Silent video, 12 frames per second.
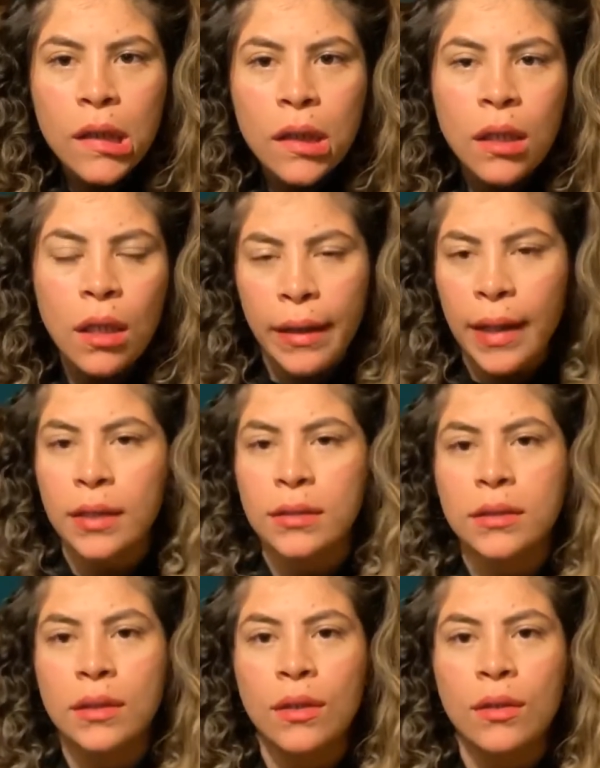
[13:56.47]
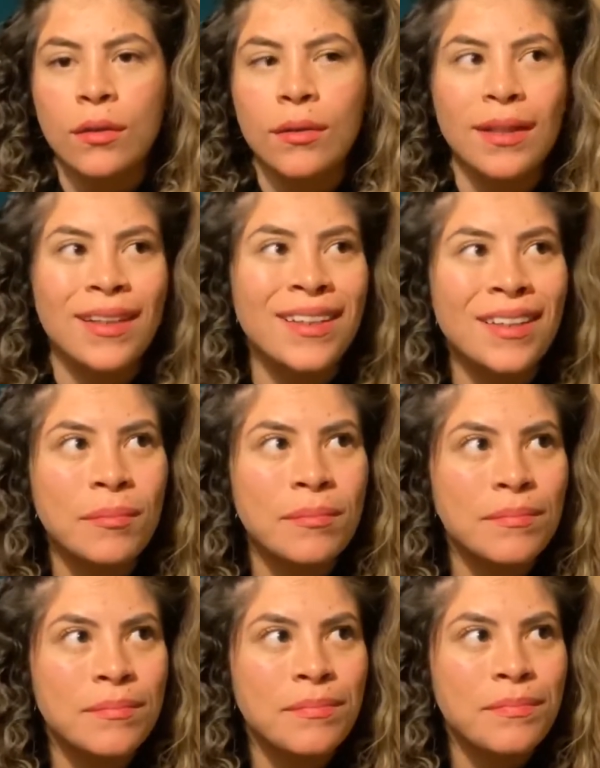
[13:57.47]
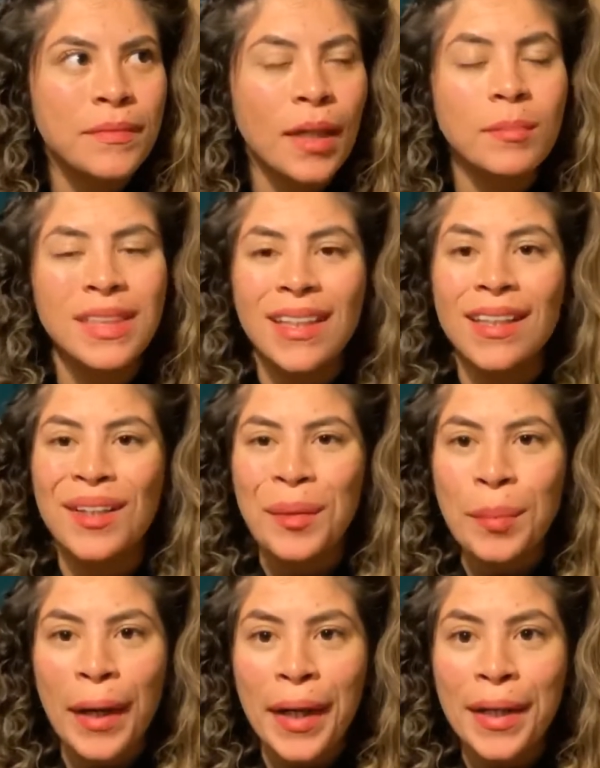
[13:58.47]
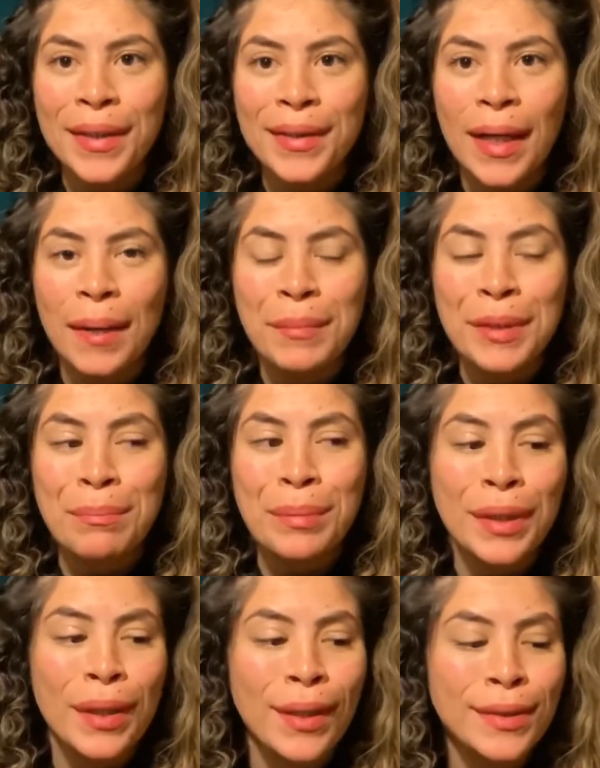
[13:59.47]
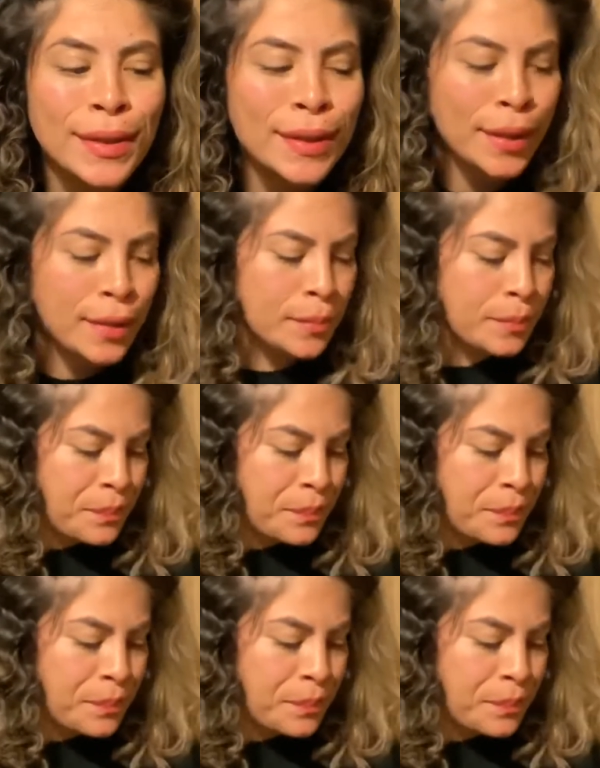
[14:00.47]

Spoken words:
All right, so I'm taking a little break. I'm gonna put on some,